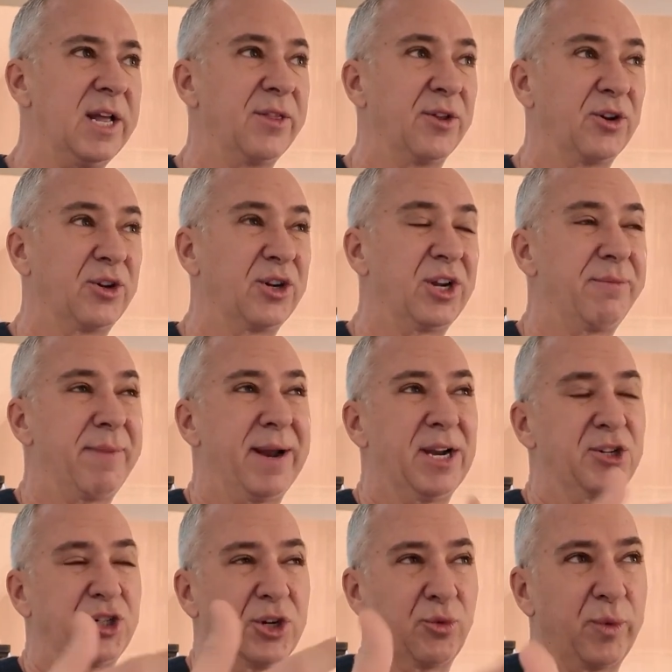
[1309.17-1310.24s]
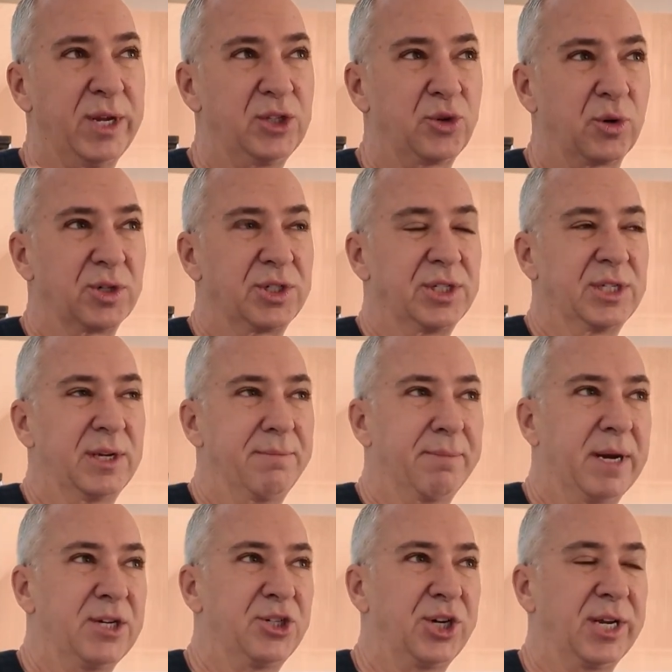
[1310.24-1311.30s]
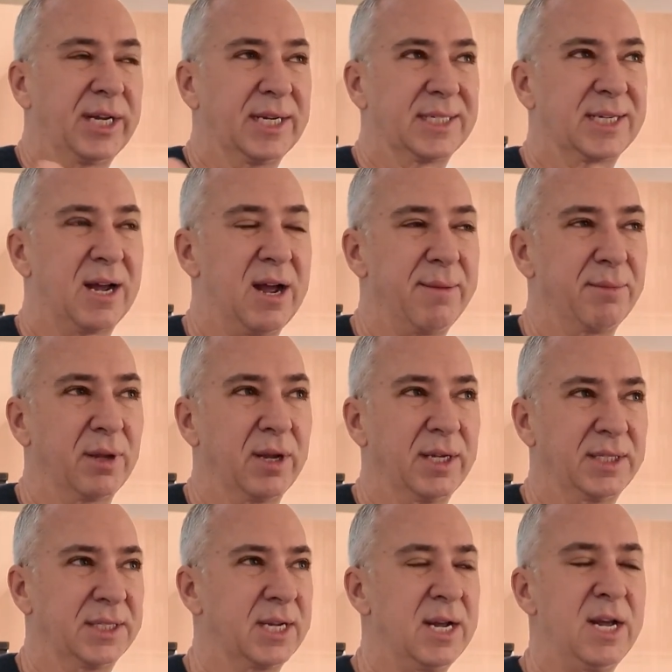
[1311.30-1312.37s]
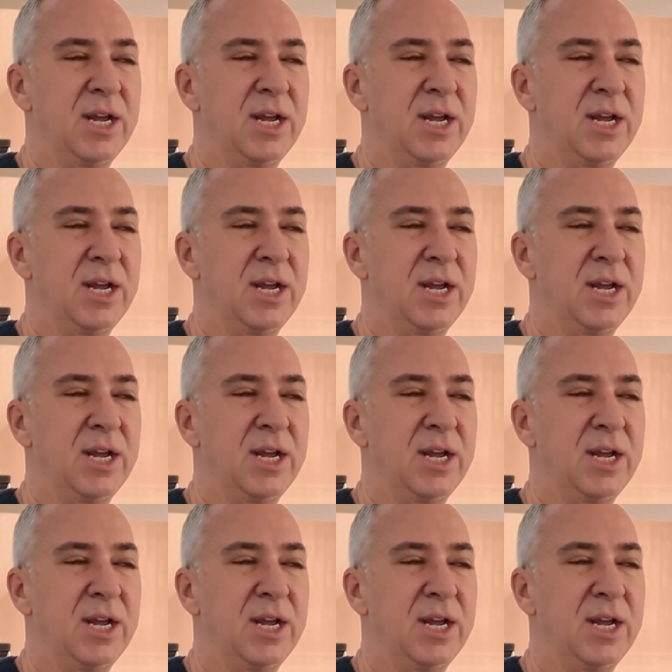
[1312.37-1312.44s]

They're good at managing resources and budgeting and timelines,